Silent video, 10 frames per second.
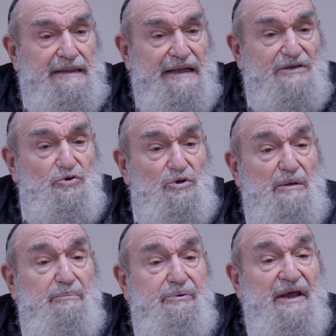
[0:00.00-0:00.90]
That's called
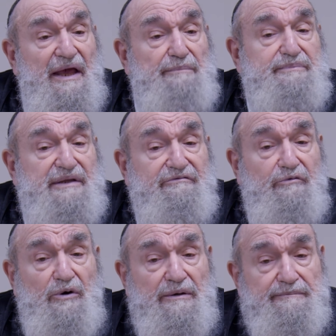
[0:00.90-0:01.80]
a preemptive
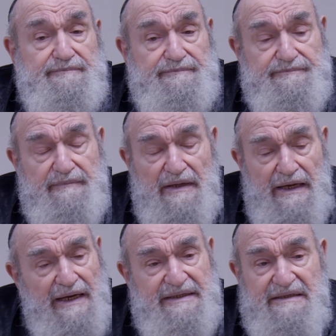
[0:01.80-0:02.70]
war.
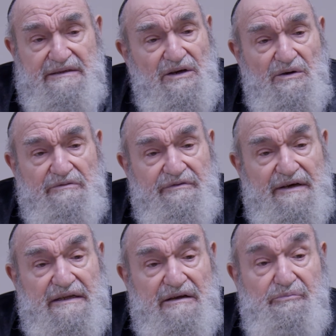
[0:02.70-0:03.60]
I didn't call
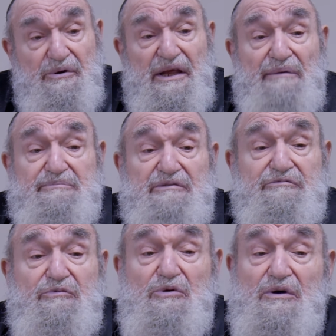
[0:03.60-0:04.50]
it
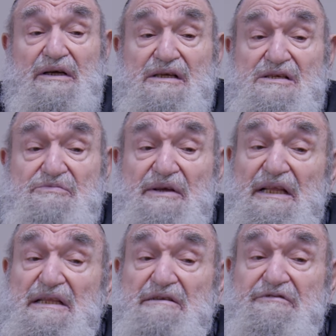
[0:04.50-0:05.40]
preemptive war. is really
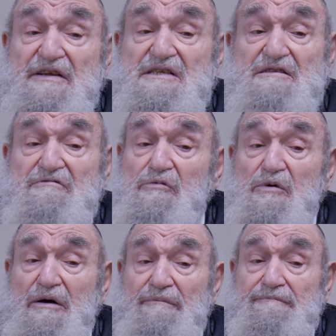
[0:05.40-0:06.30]
defensive
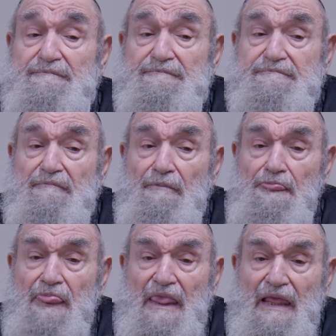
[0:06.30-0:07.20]
war.
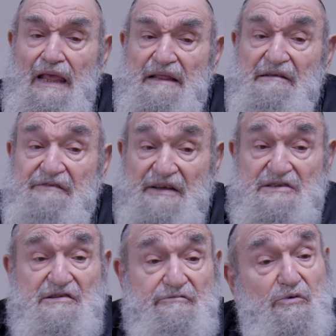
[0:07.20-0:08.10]

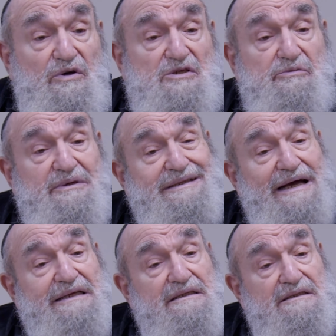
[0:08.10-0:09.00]
Defensive wars we're
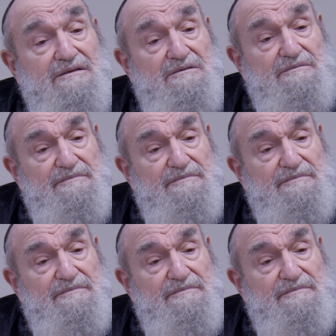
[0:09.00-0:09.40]
entitled to.